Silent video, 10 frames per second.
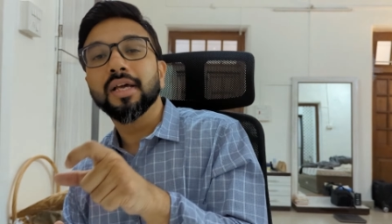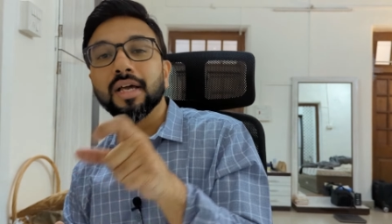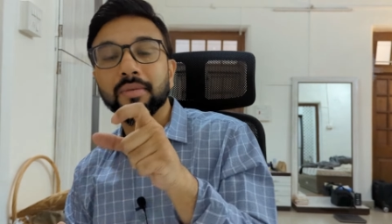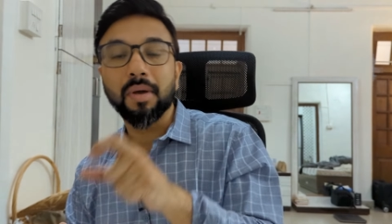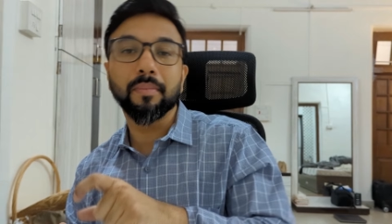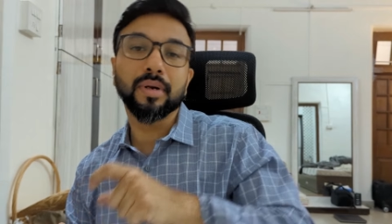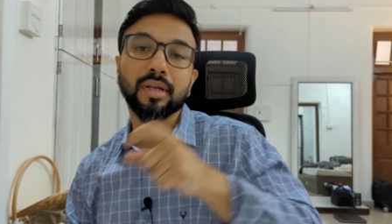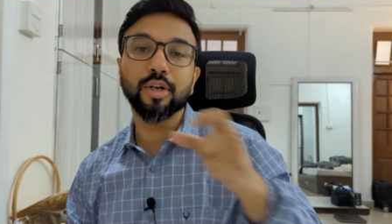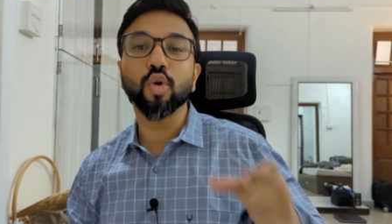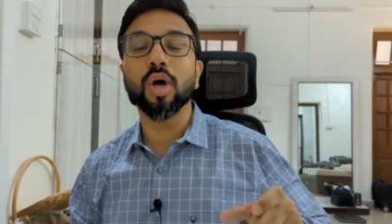
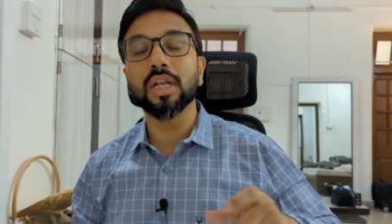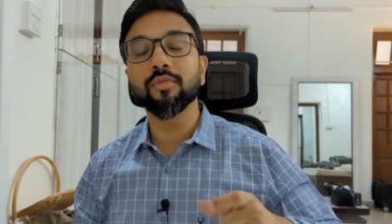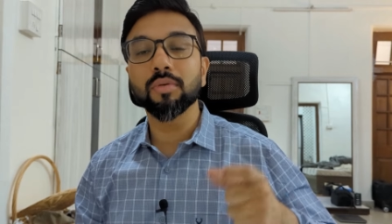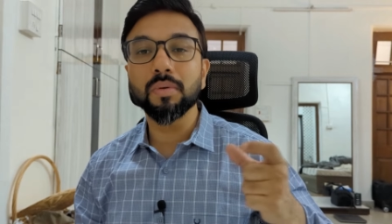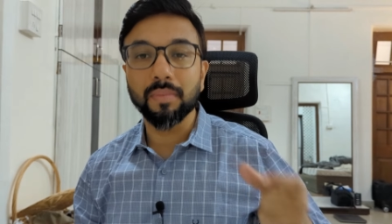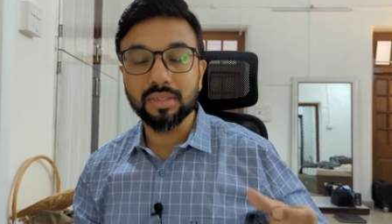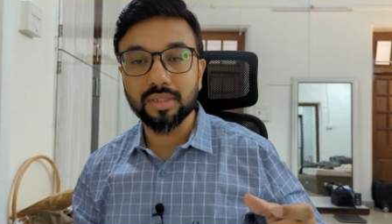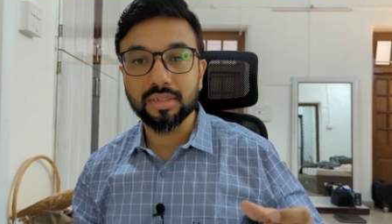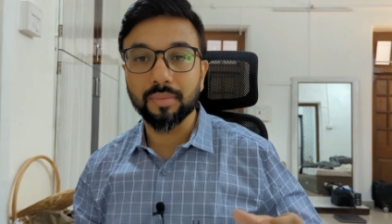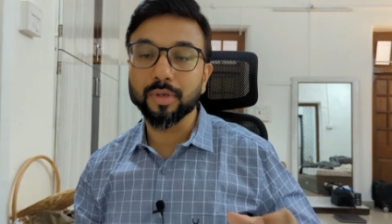remembering, recalling will be much
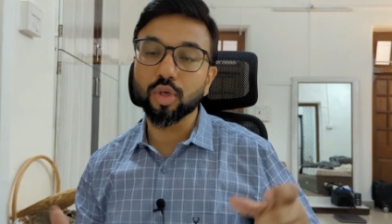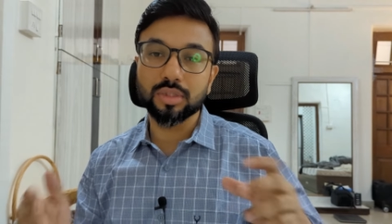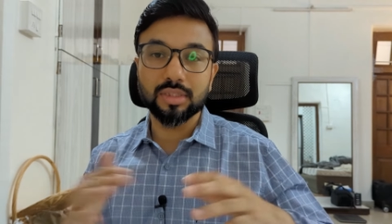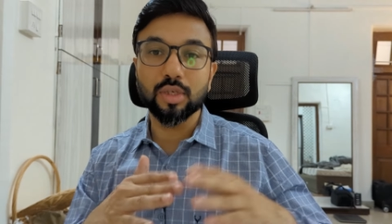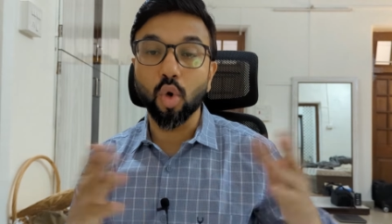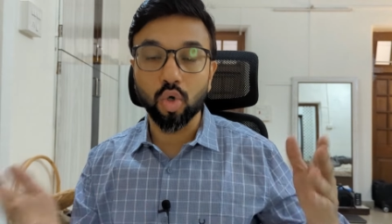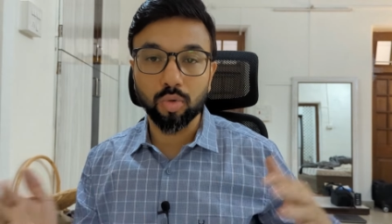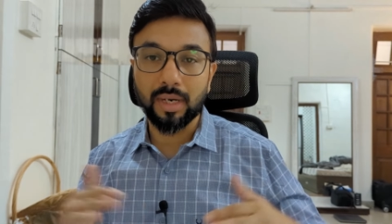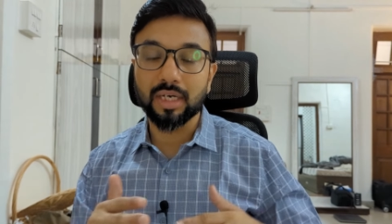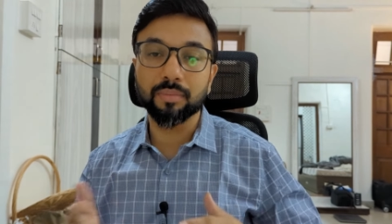easier, because it's an
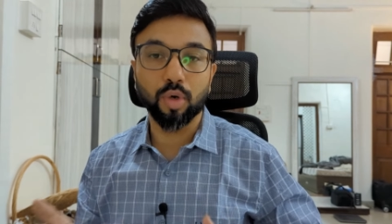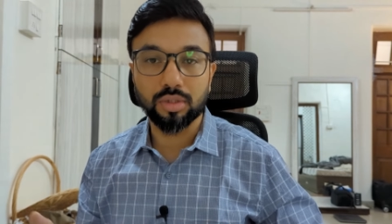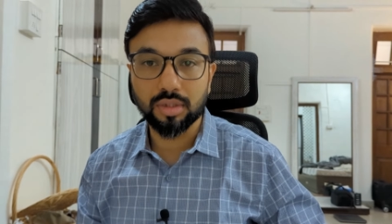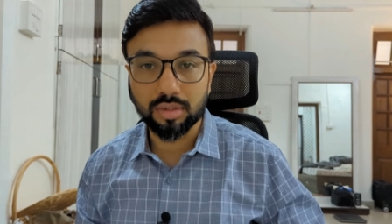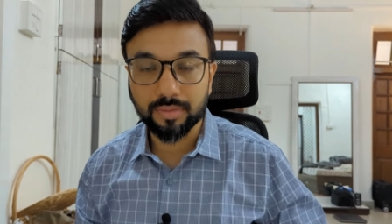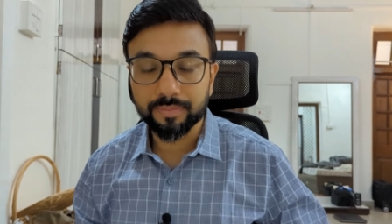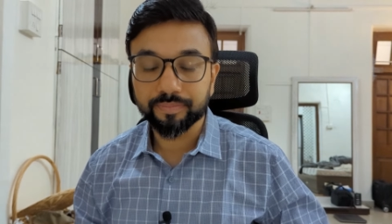automatic process.